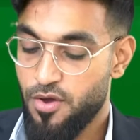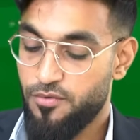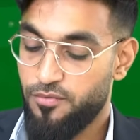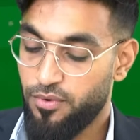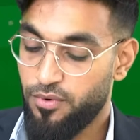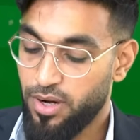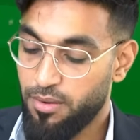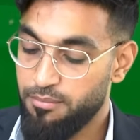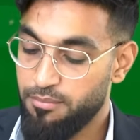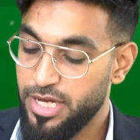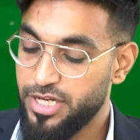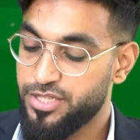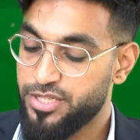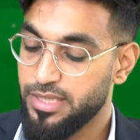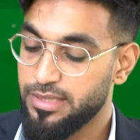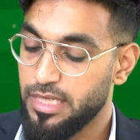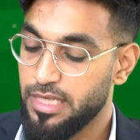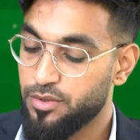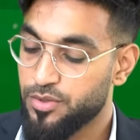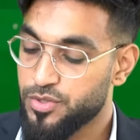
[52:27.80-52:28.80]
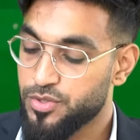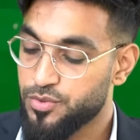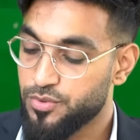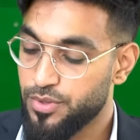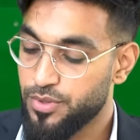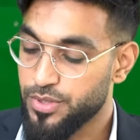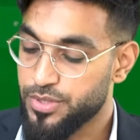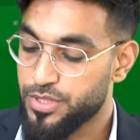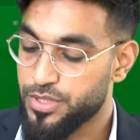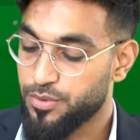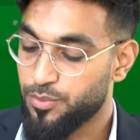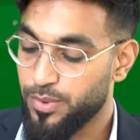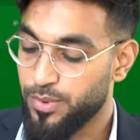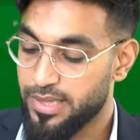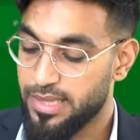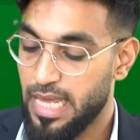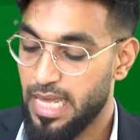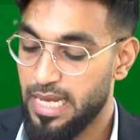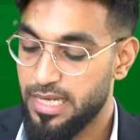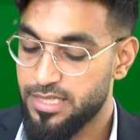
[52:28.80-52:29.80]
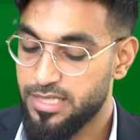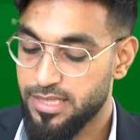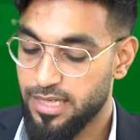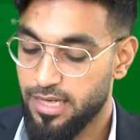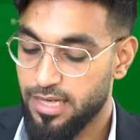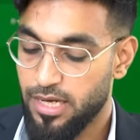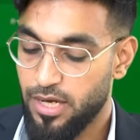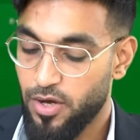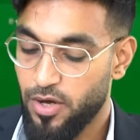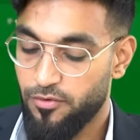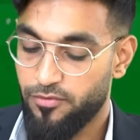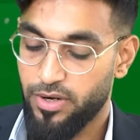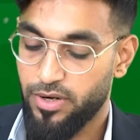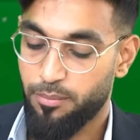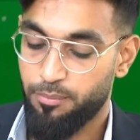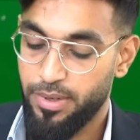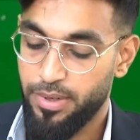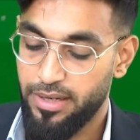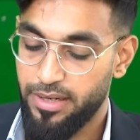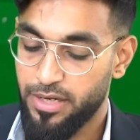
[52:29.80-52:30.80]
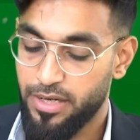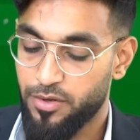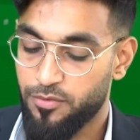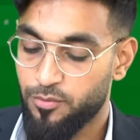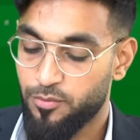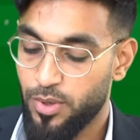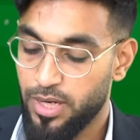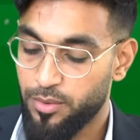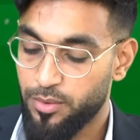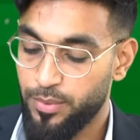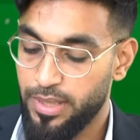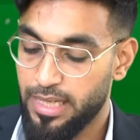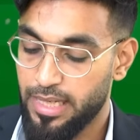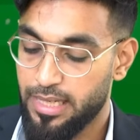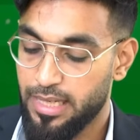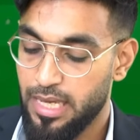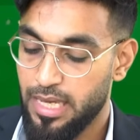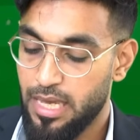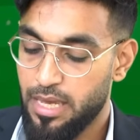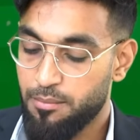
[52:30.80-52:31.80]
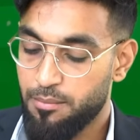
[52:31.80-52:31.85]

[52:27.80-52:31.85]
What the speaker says: for a mission that was wrought with danger over a period of 1 week,